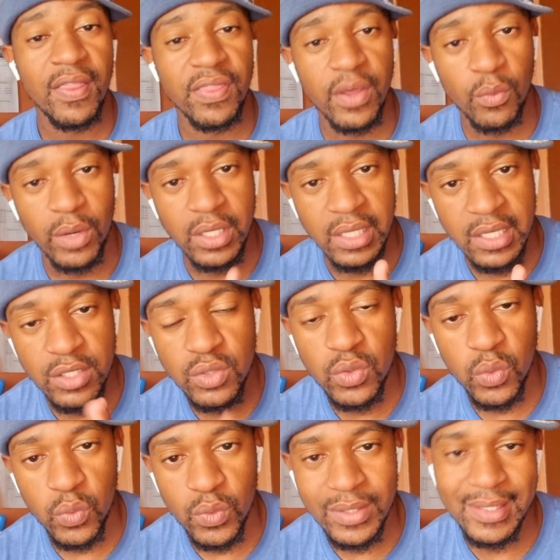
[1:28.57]
there were these
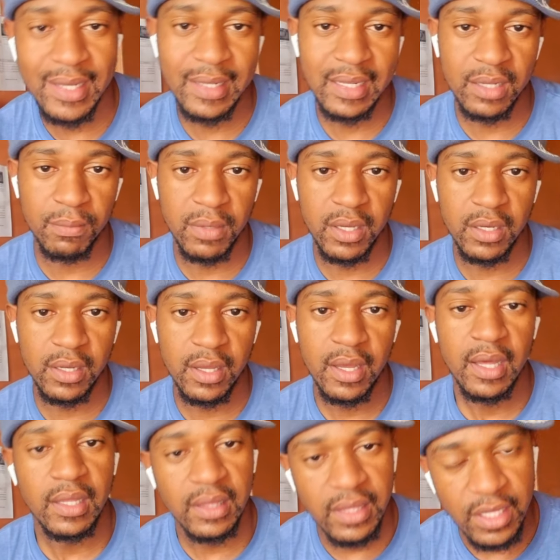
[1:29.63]
two gentlemen,
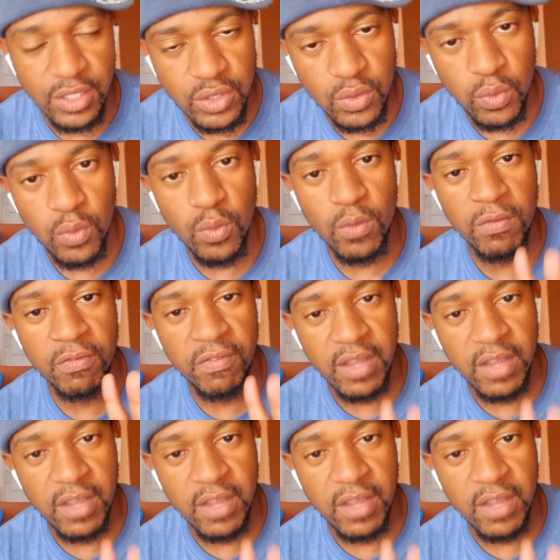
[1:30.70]
these two